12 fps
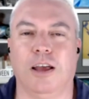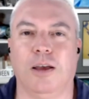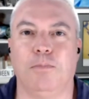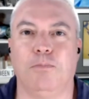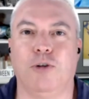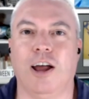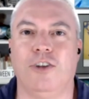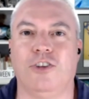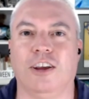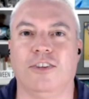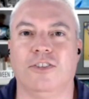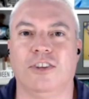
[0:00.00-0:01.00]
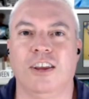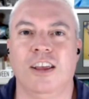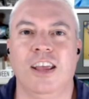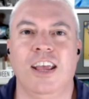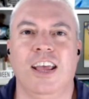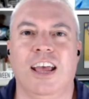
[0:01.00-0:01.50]
projects,
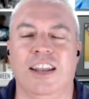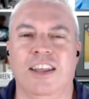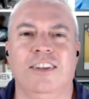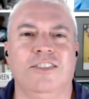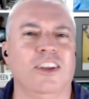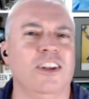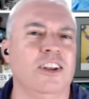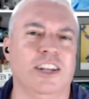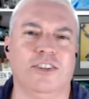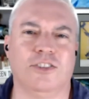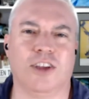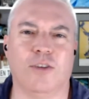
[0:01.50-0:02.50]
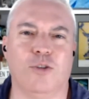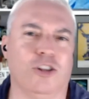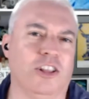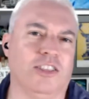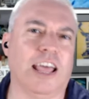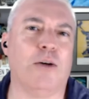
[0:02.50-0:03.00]
and then suddenly discovered
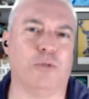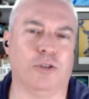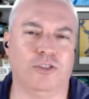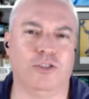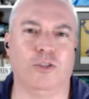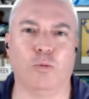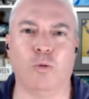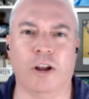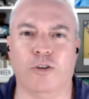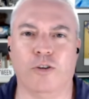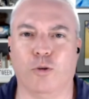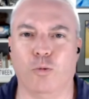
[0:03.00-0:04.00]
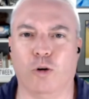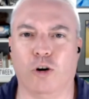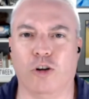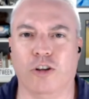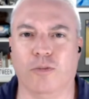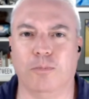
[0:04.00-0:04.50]
that that was the wonderful
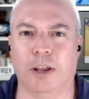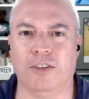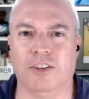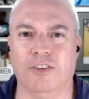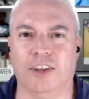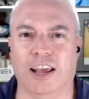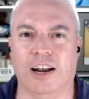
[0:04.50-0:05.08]
world of business